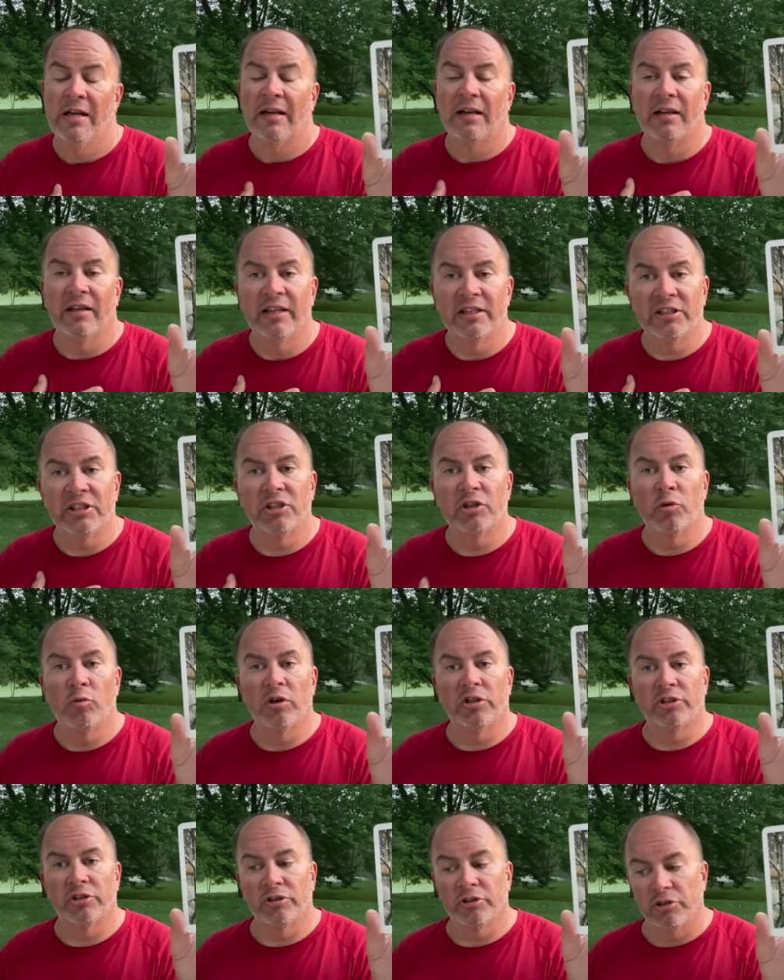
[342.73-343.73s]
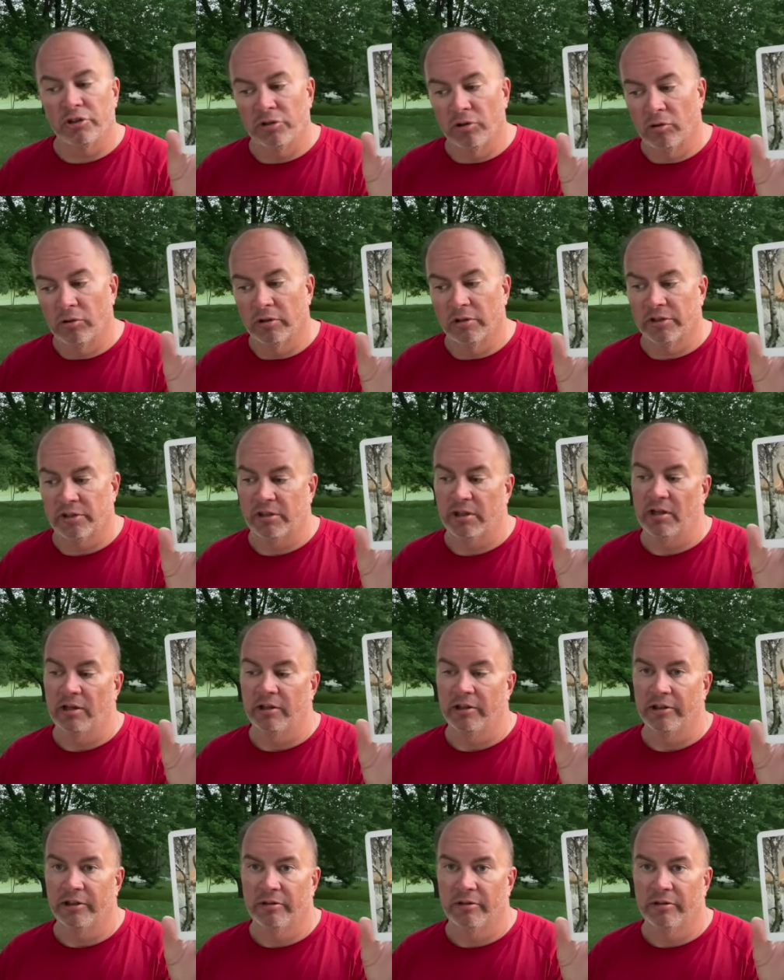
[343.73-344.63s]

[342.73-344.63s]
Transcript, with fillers: Listen to what your soul is telling